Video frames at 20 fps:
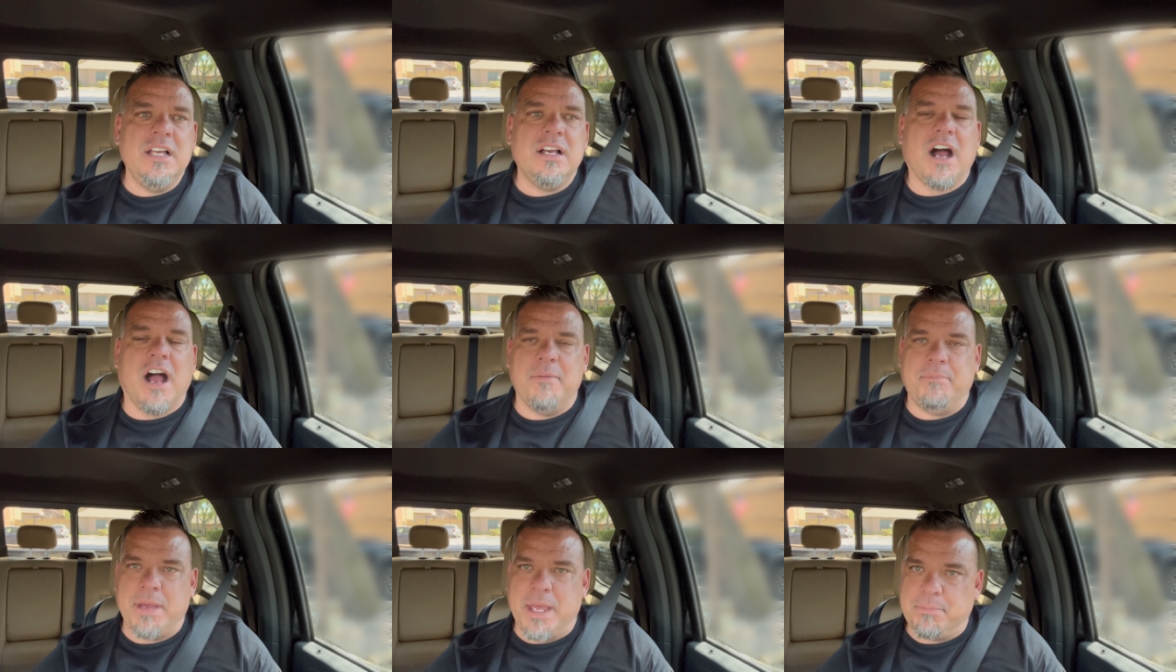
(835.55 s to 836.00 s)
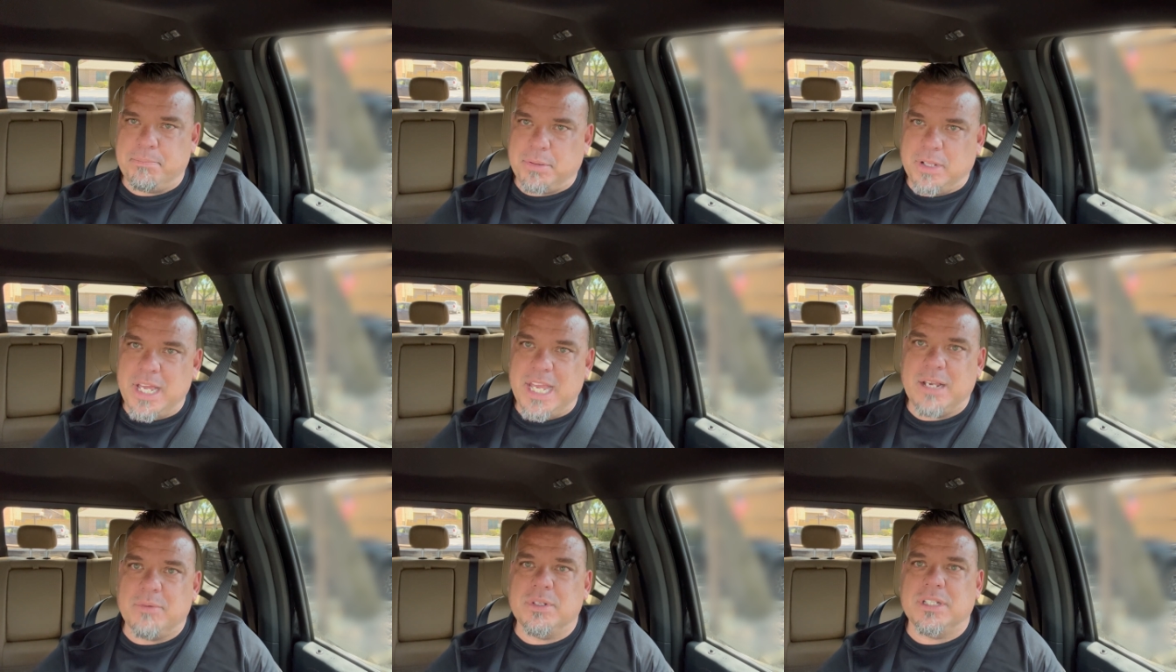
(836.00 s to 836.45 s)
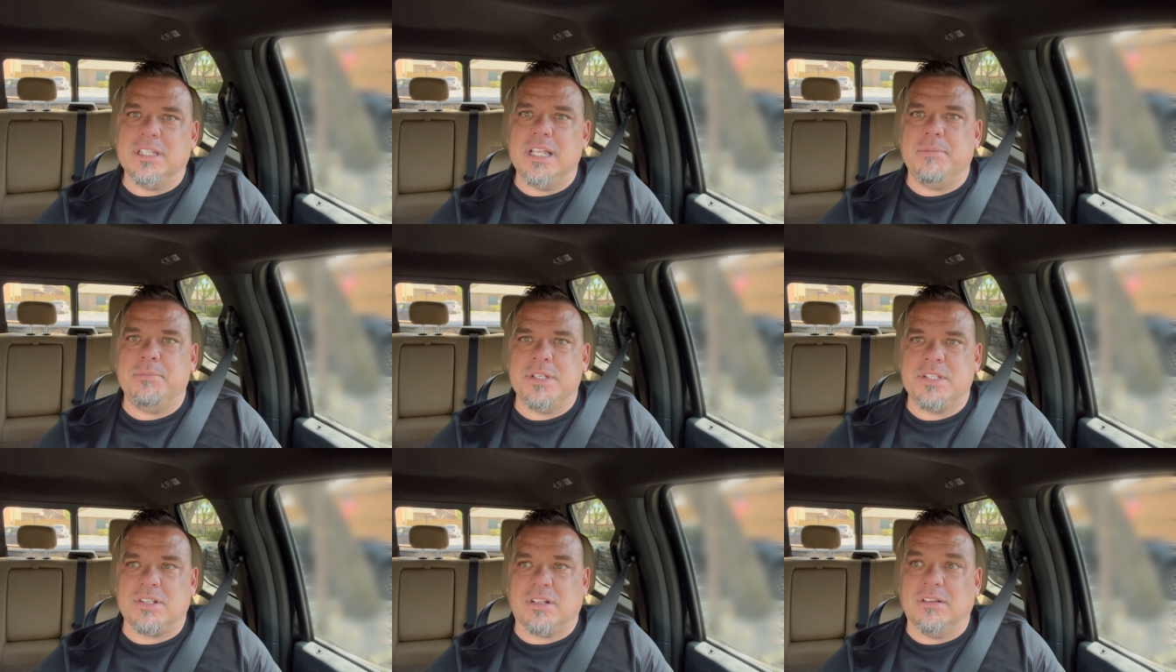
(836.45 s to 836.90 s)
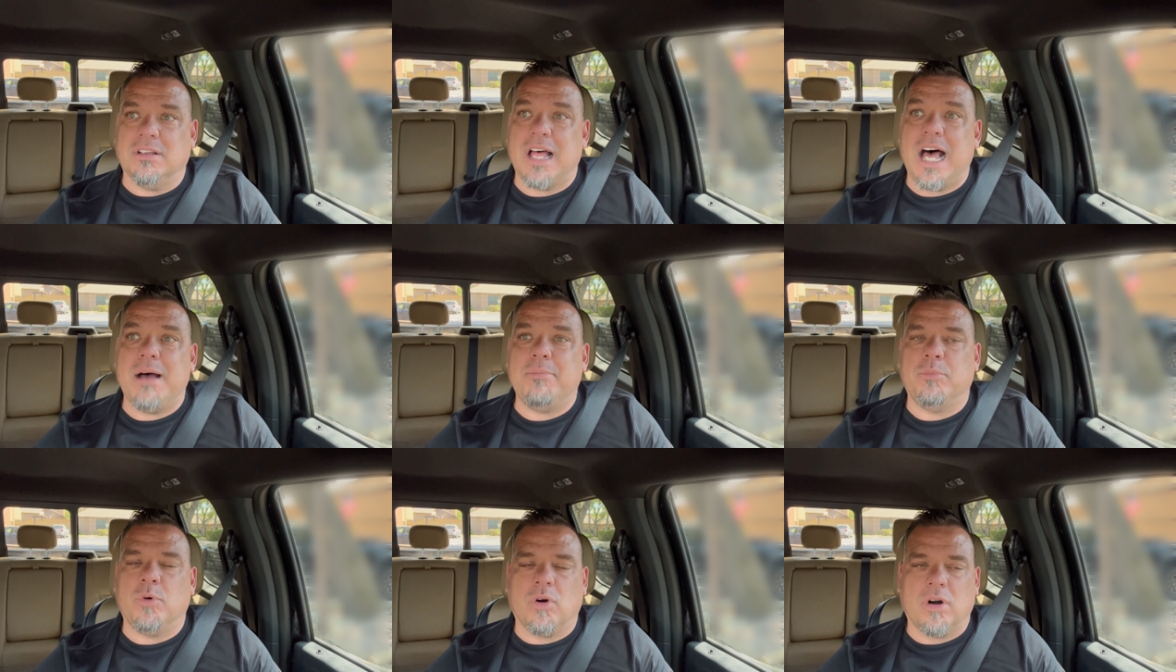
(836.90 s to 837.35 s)
I've been playing with Litmus a
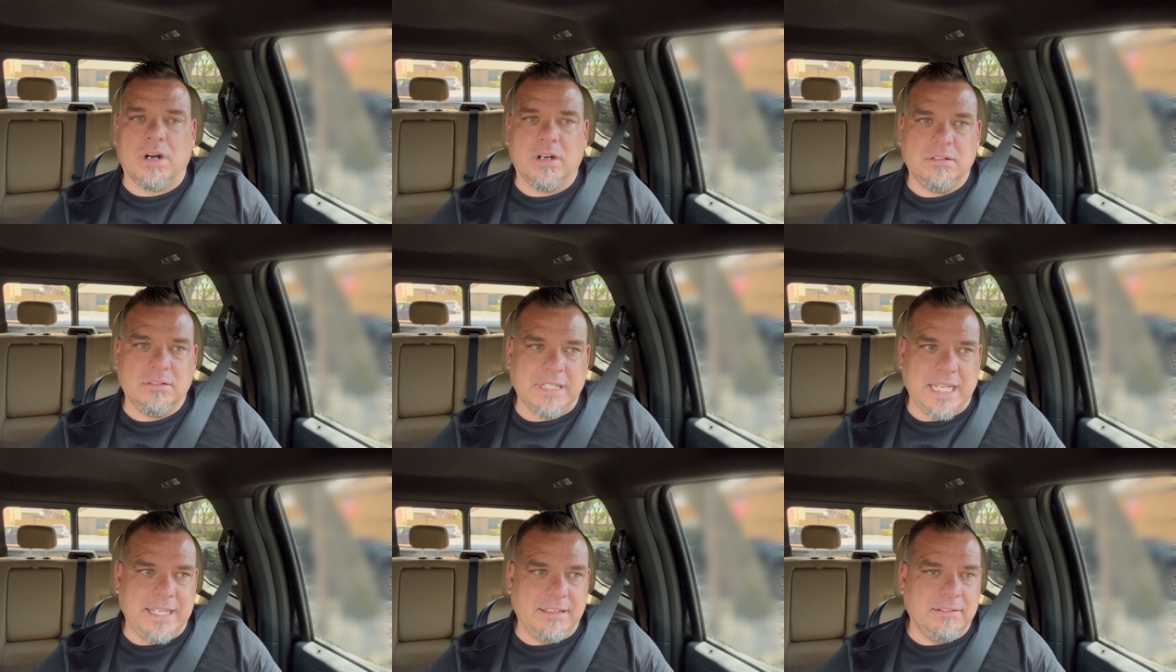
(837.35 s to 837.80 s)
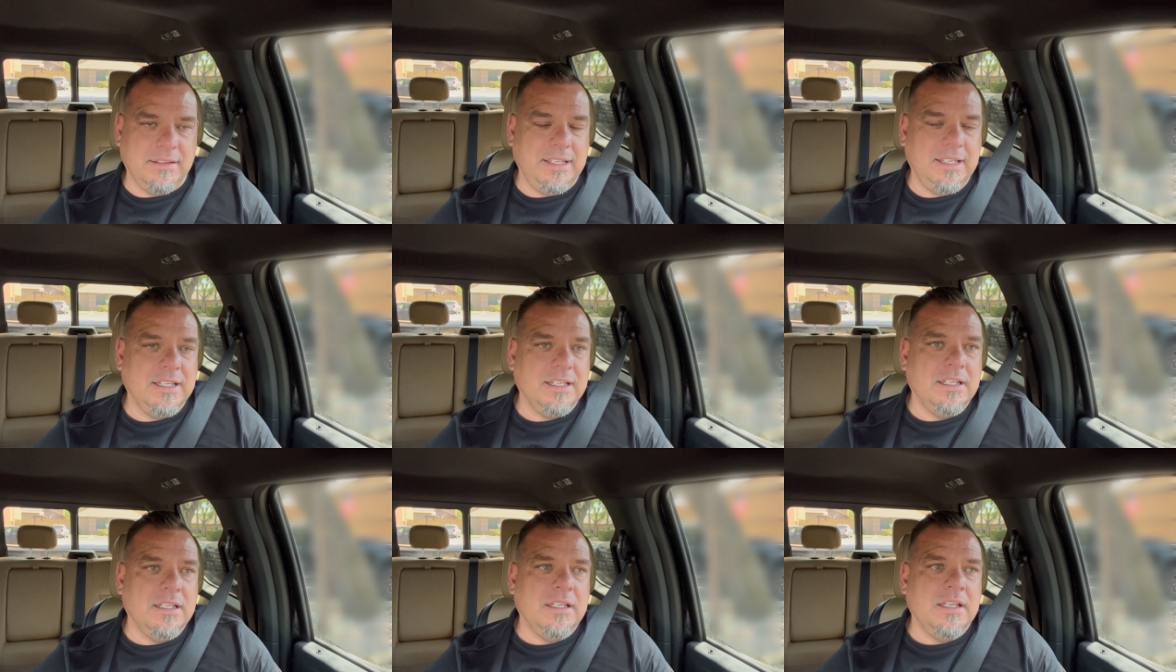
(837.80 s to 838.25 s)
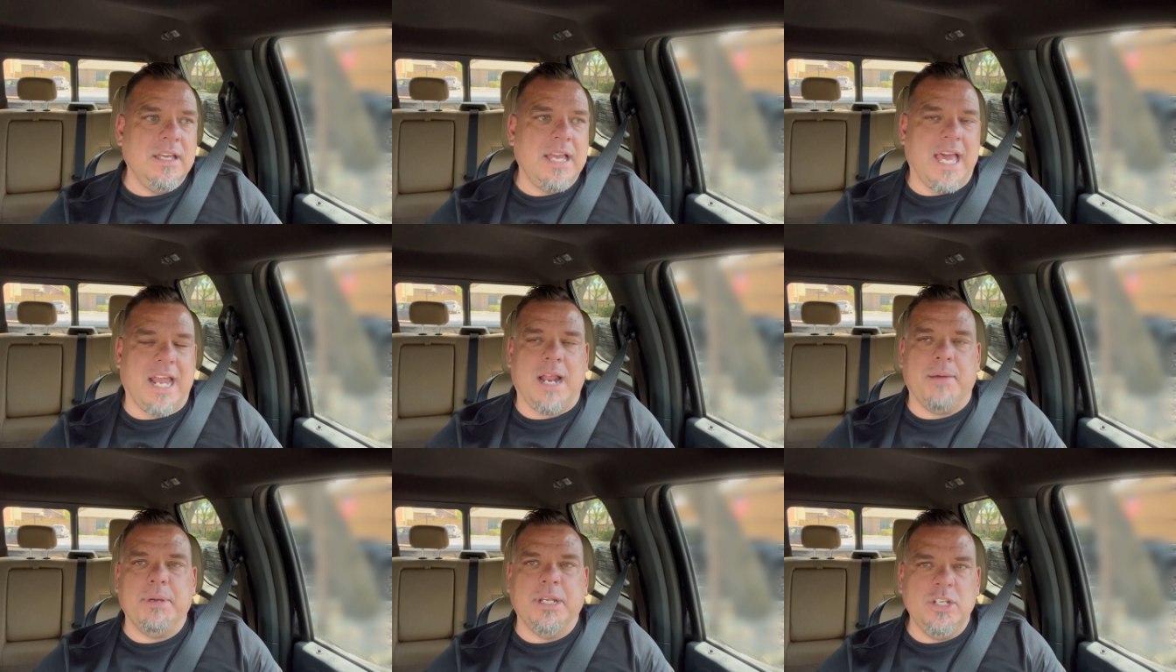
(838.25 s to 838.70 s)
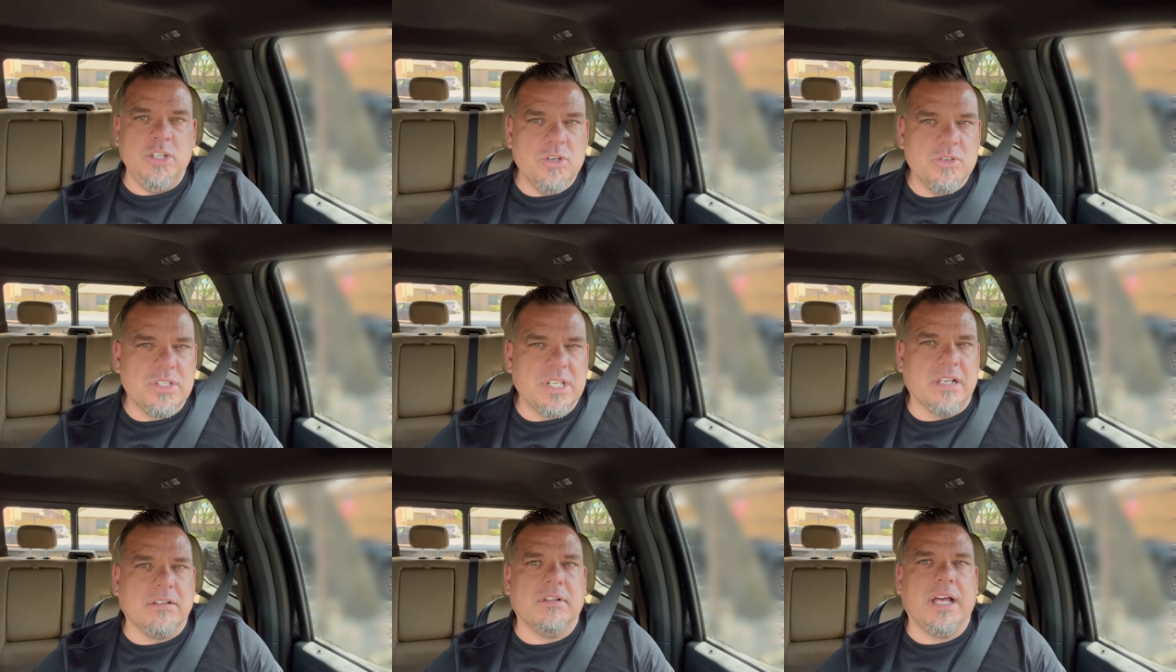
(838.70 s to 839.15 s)
lot more lately, and I've been
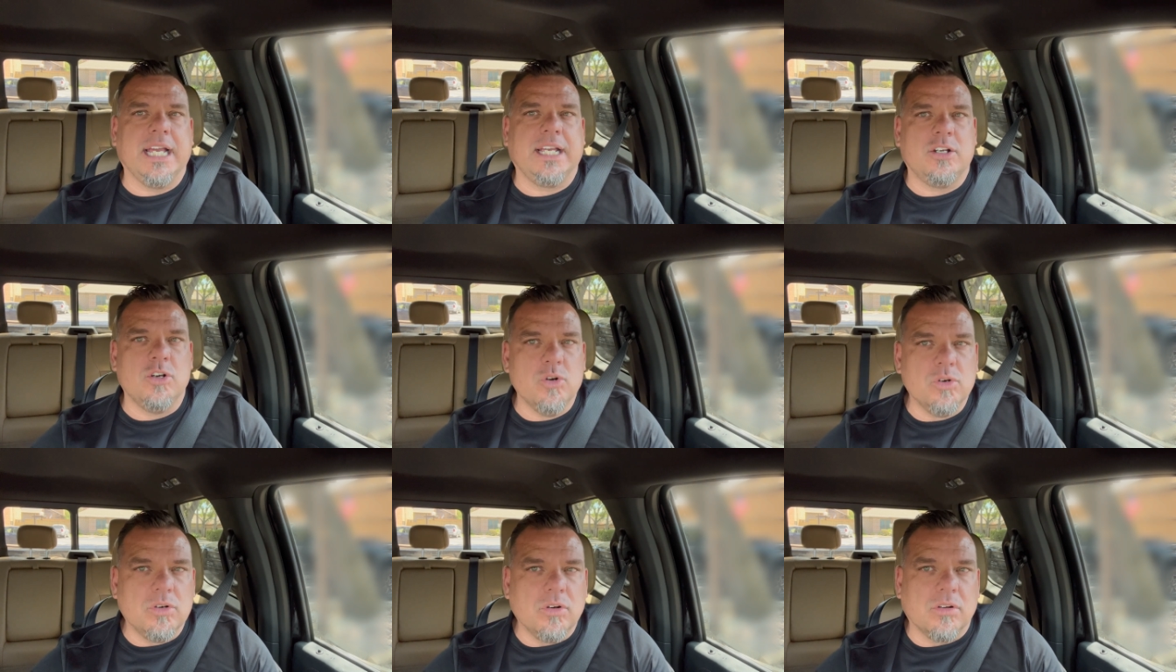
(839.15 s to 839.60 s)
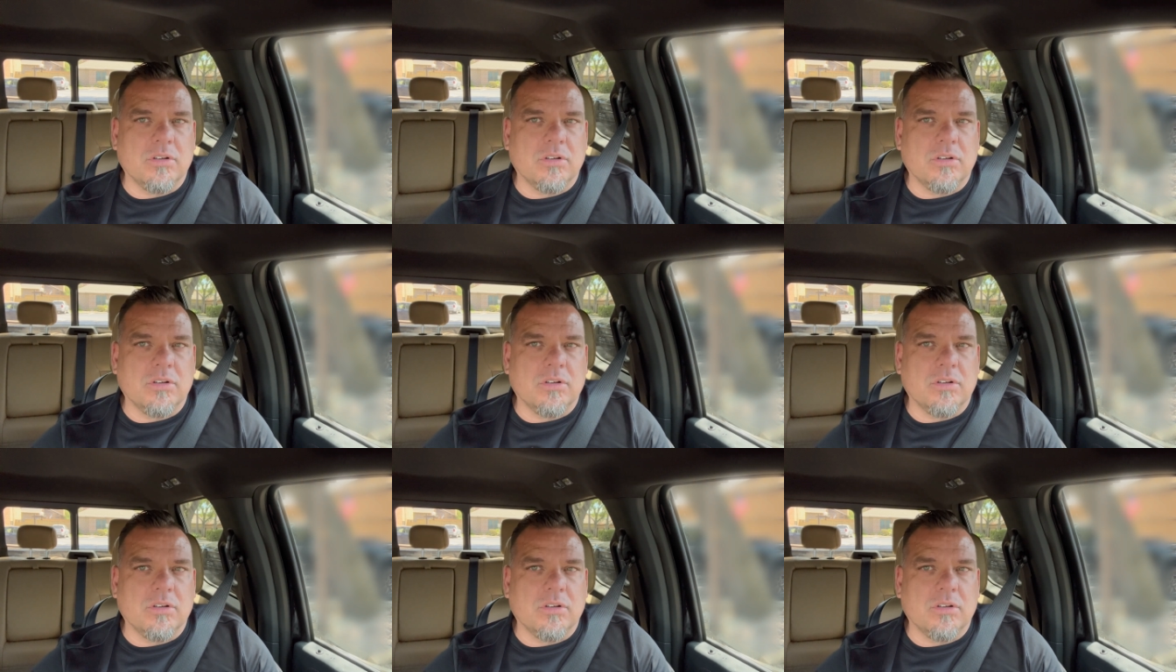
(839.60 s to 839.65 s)
using like Google